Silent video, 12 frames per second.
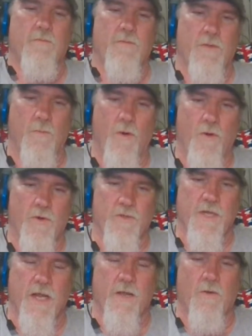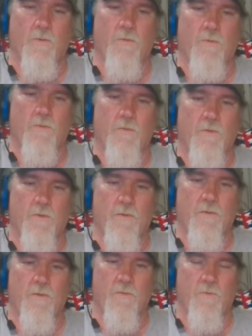the motorcycle
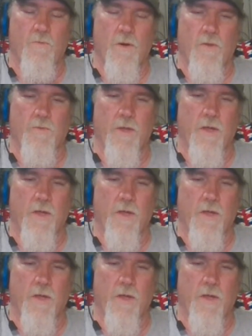world,